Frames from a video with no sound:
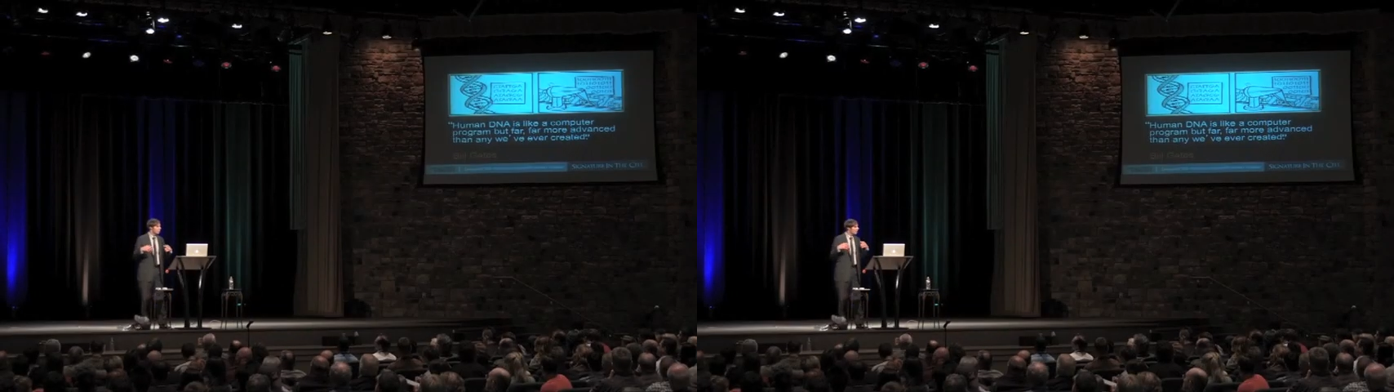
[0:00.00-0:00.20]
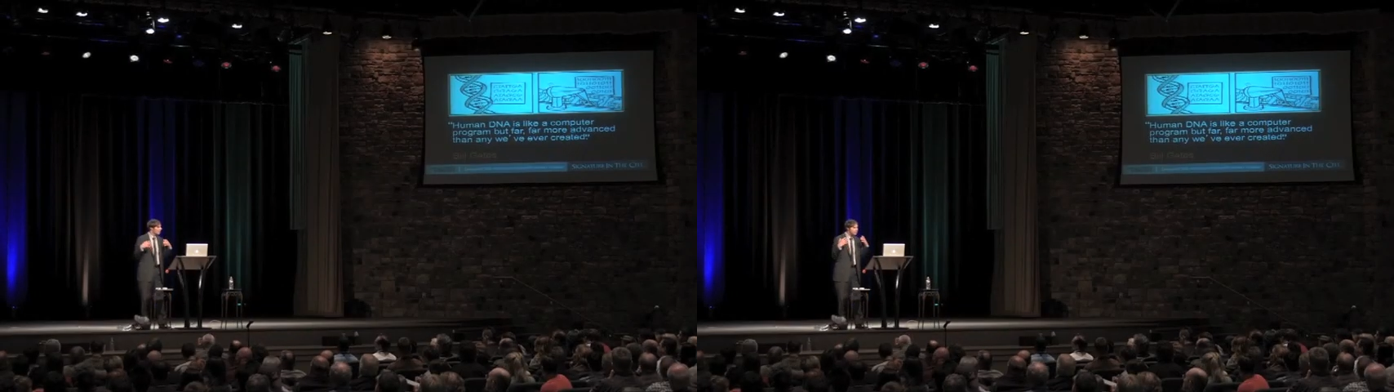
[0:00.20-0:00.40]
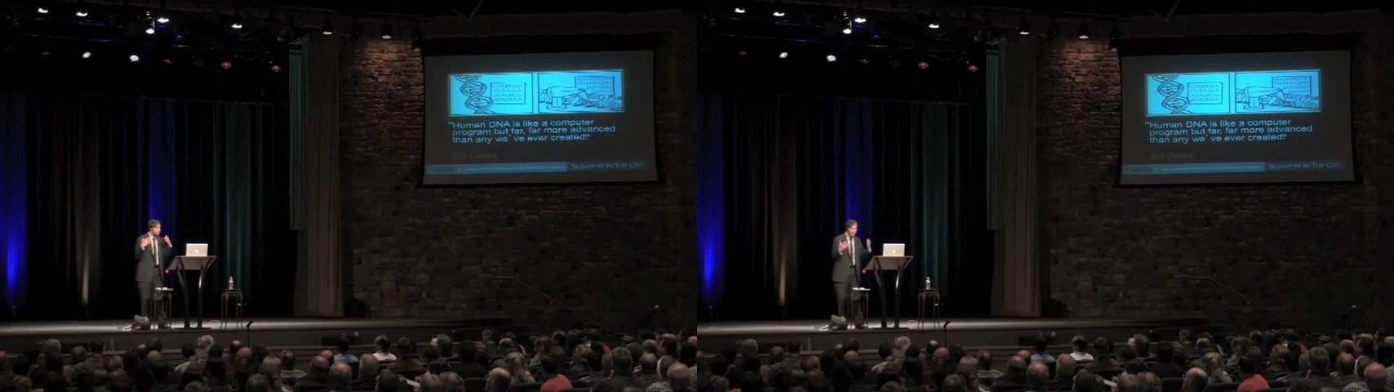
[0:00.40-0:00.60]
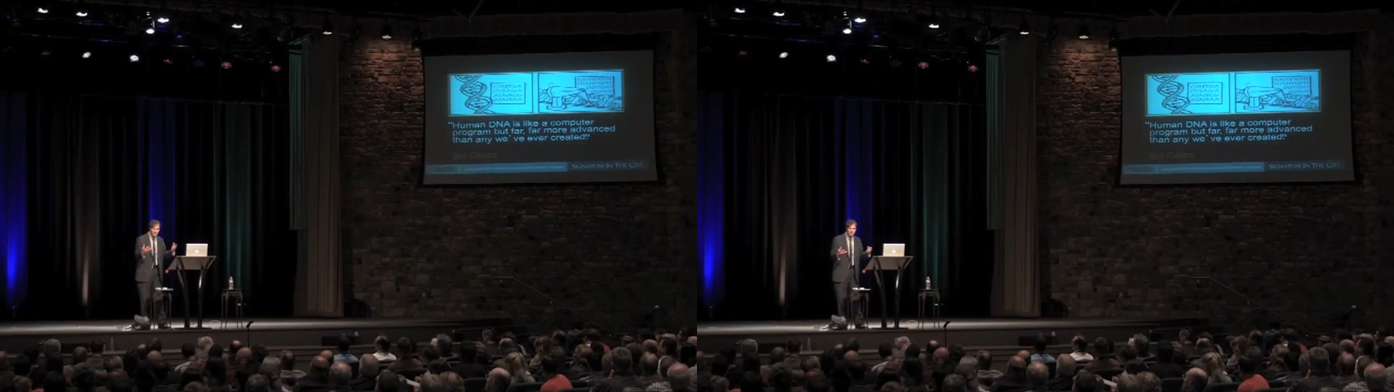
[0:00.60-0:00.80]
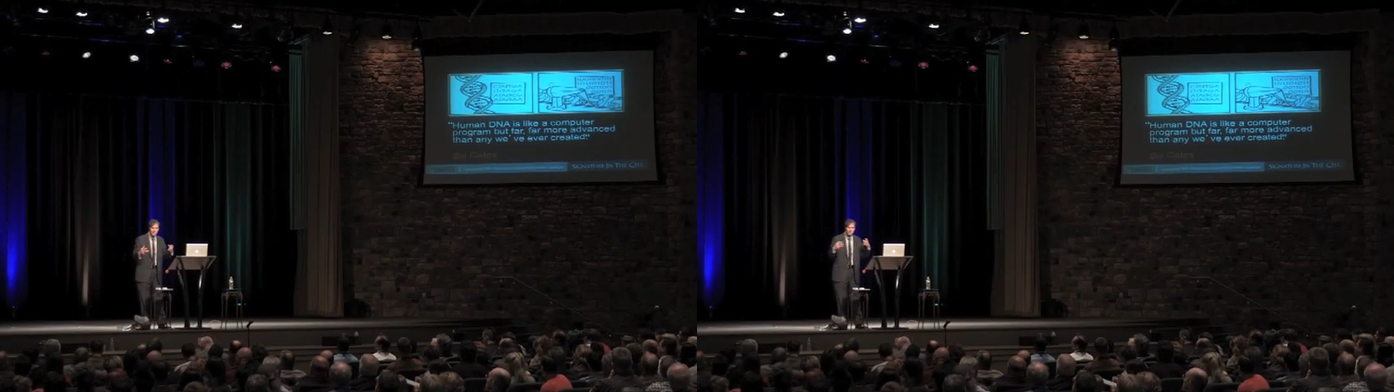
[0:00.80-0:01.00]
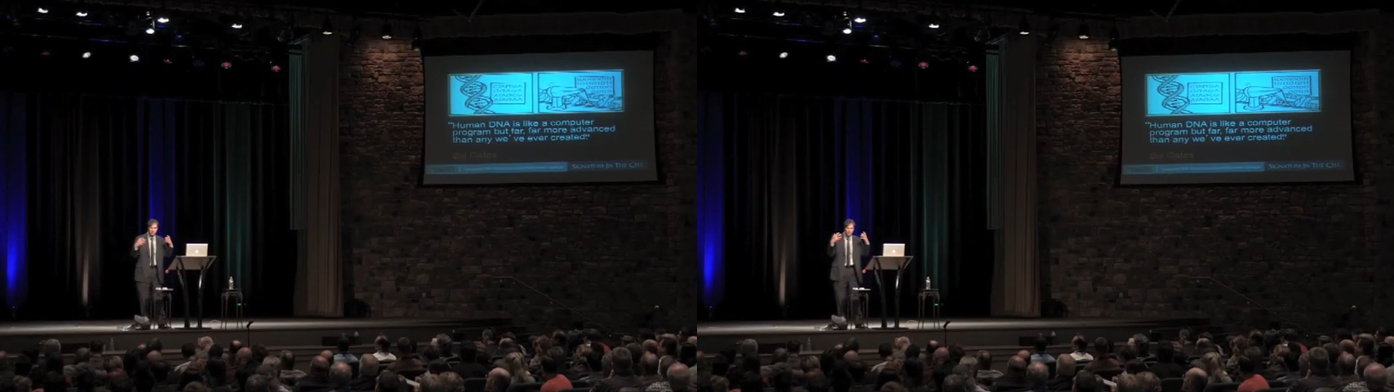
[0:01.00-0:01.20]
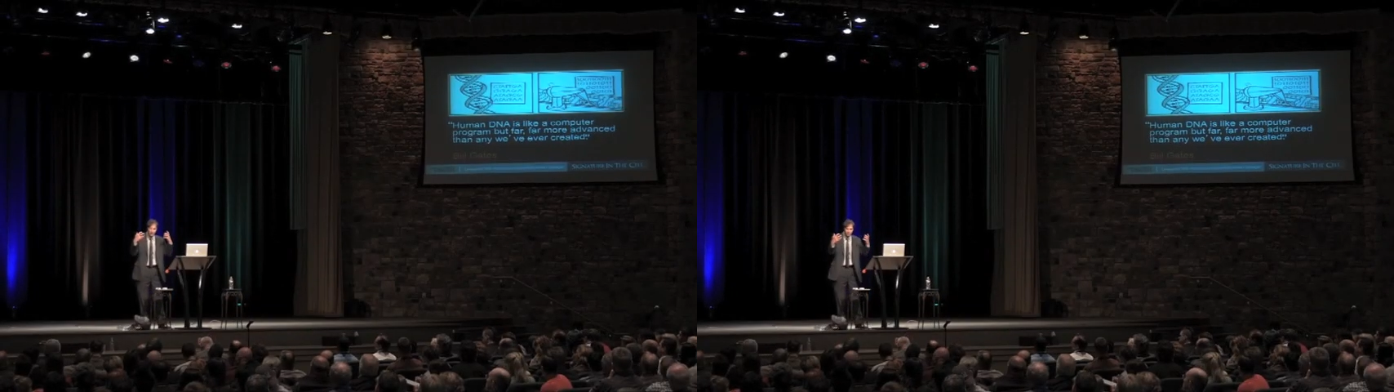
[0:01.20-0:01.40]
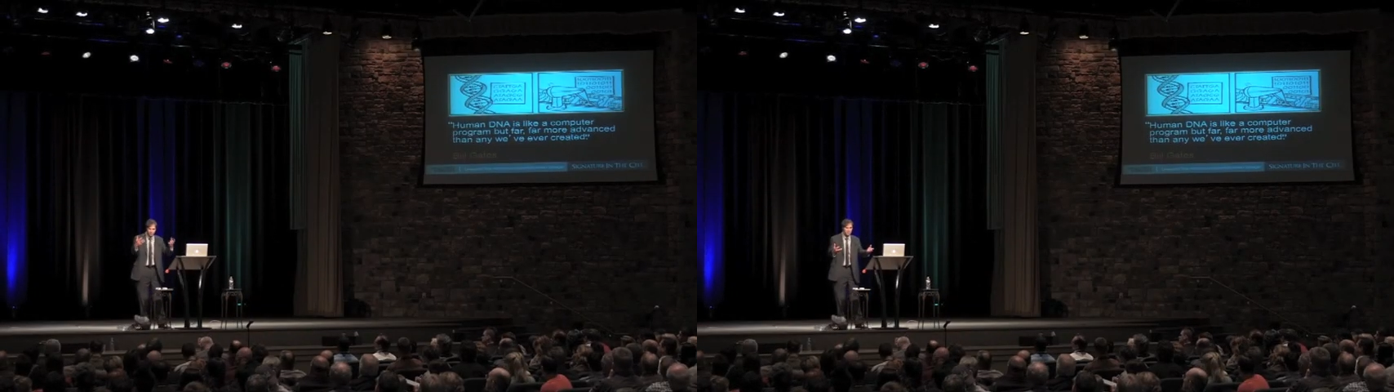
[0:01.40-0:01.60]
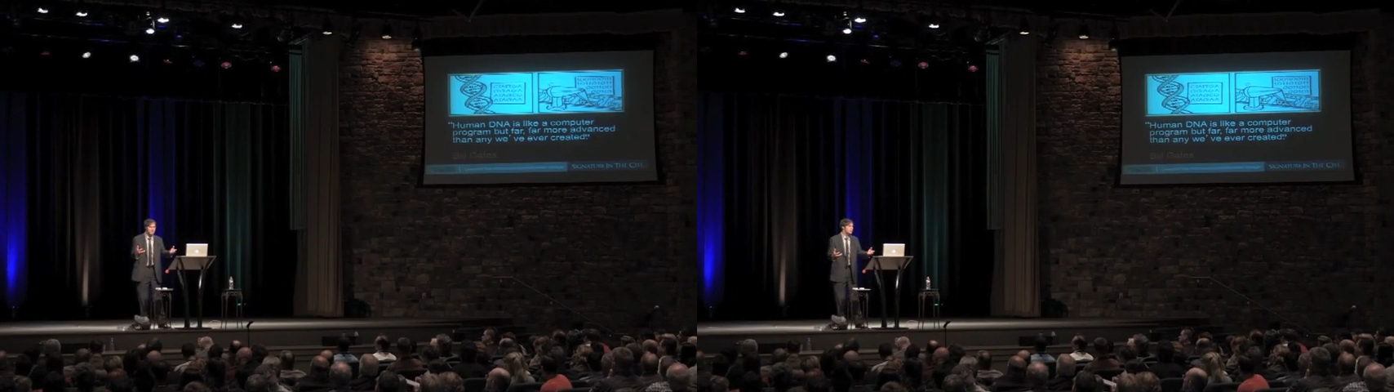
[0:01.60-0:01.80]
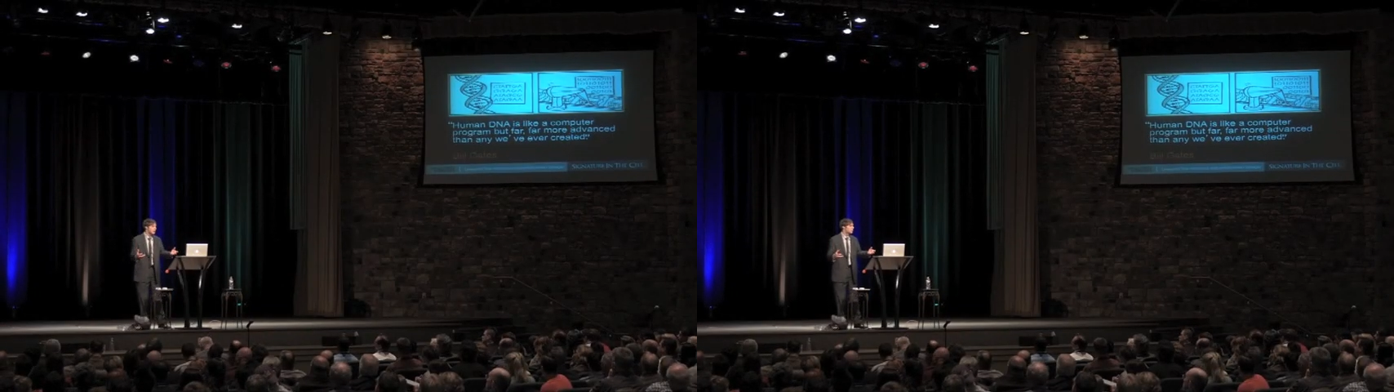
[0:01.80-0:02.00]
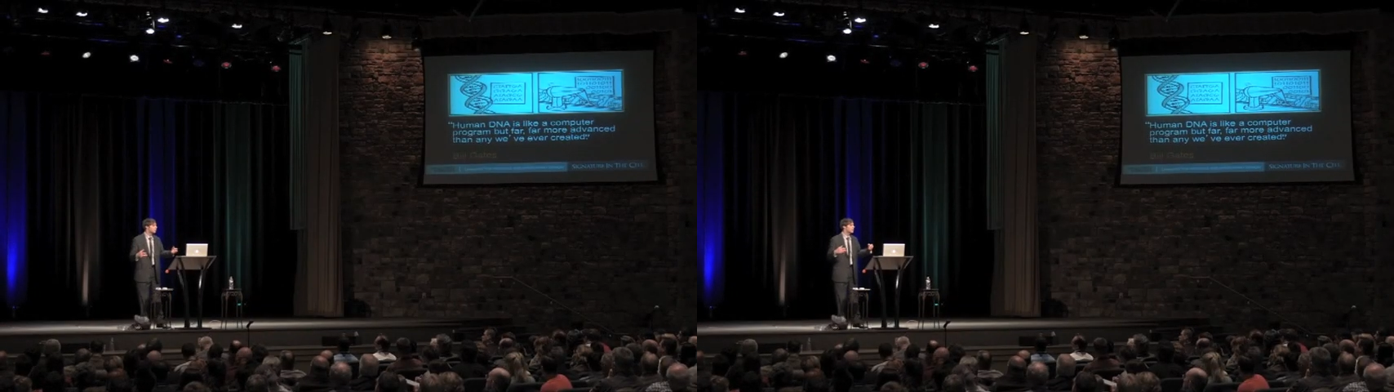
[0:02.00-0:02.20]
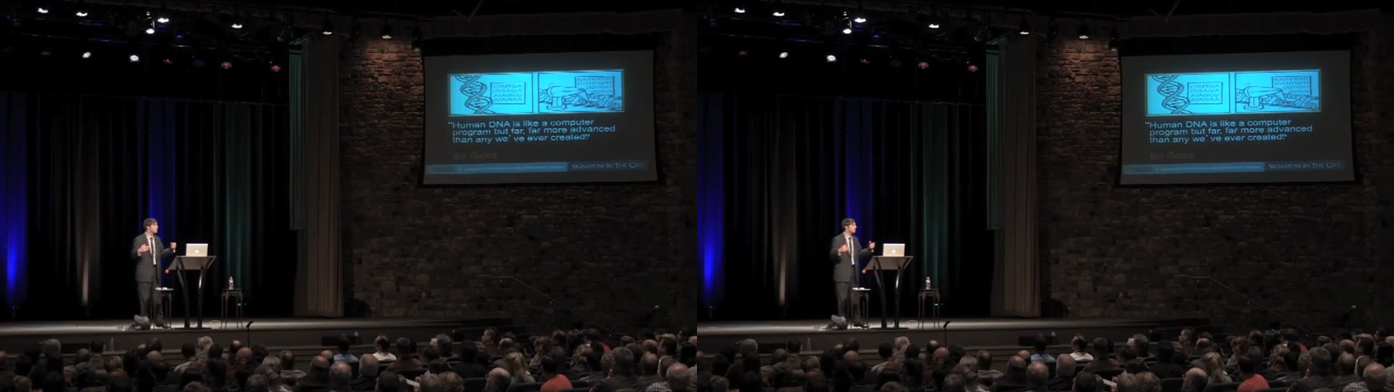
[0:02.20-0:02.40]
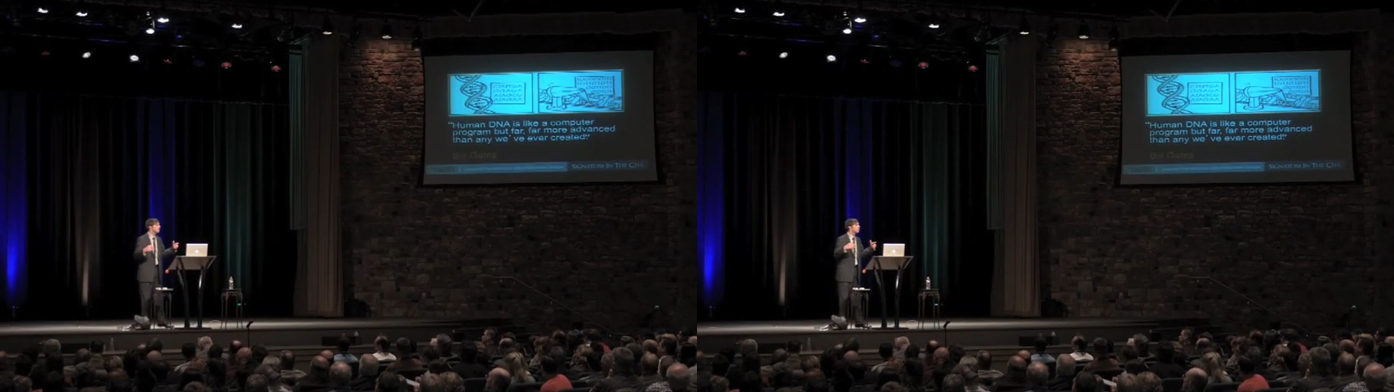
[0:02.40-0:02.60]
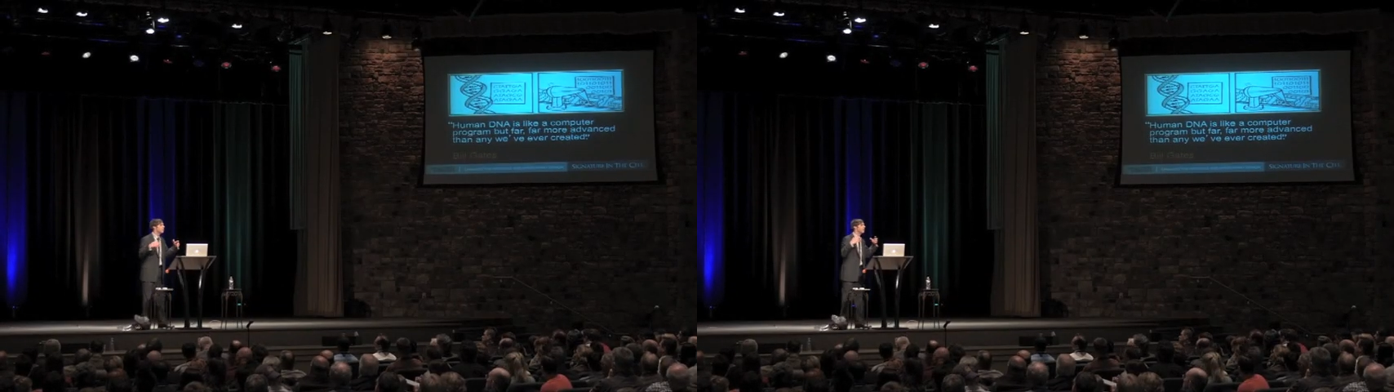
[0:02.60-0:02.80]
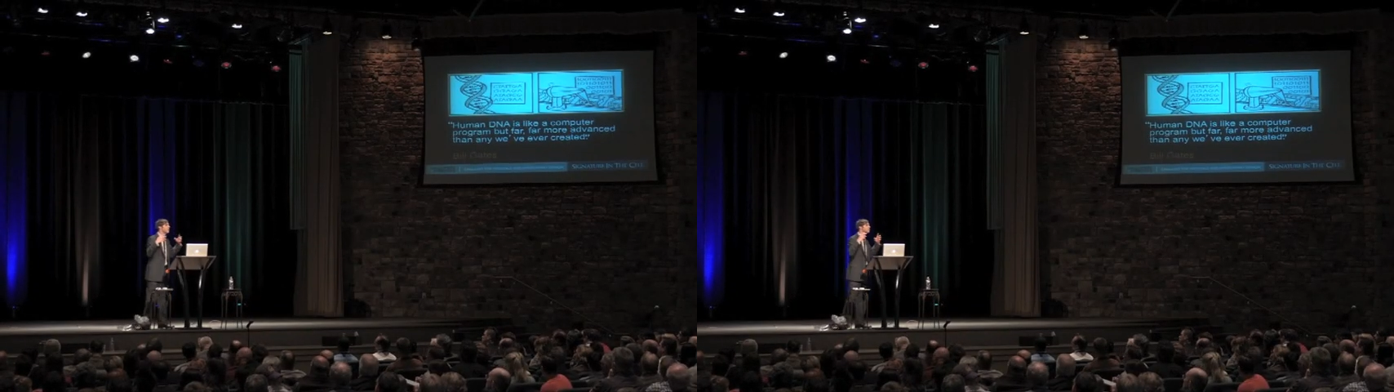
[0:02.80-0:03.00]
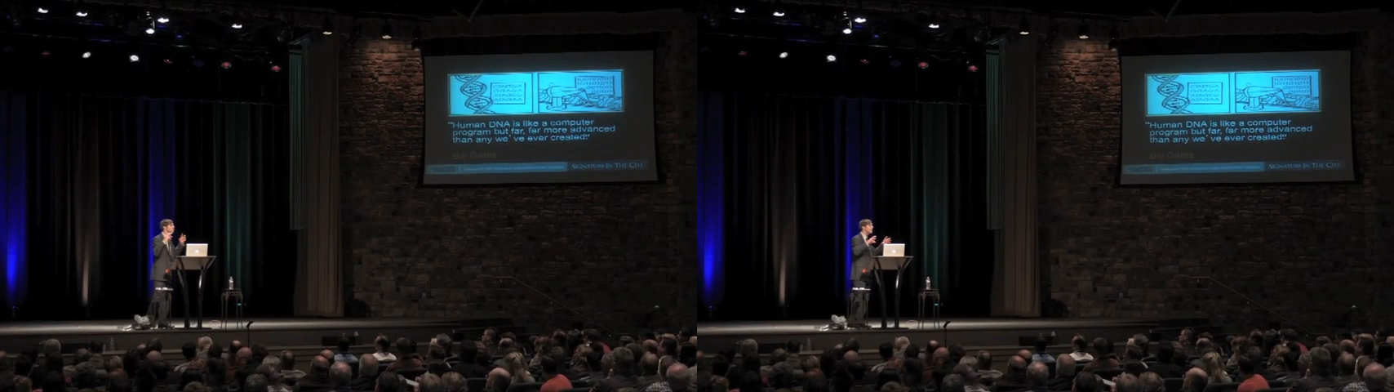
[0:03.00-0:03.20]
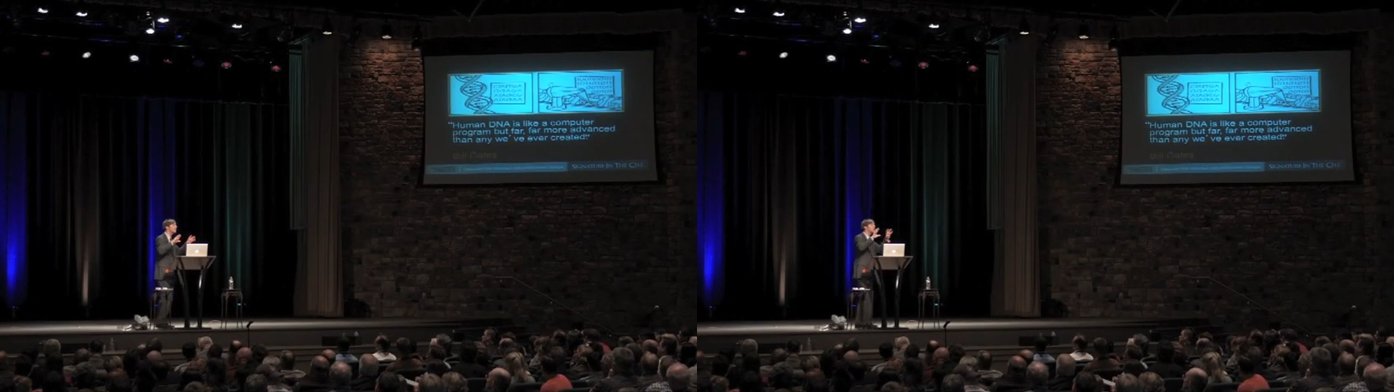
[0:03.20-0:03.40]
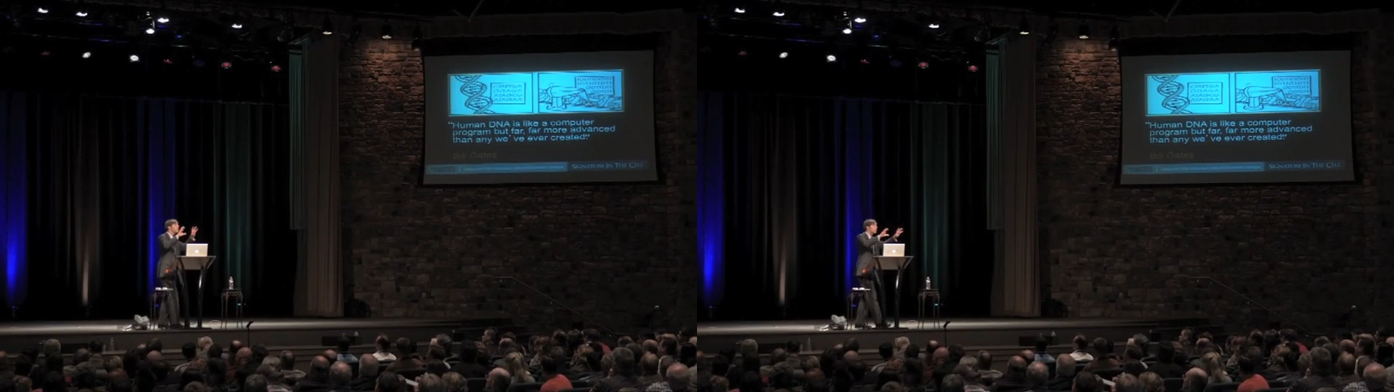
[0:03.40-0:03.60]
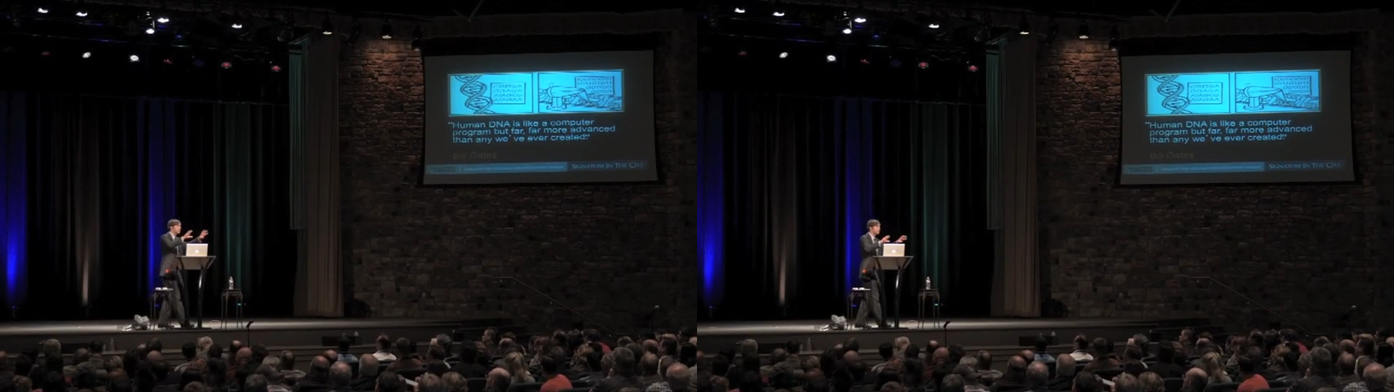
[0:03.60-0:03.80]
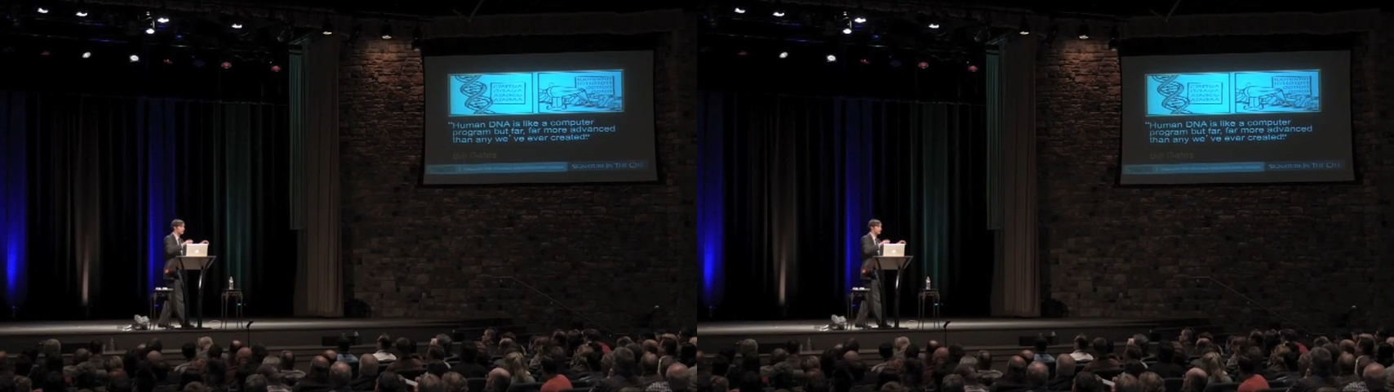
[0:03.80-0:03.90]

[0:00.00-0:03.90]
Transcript: (no speaker visible)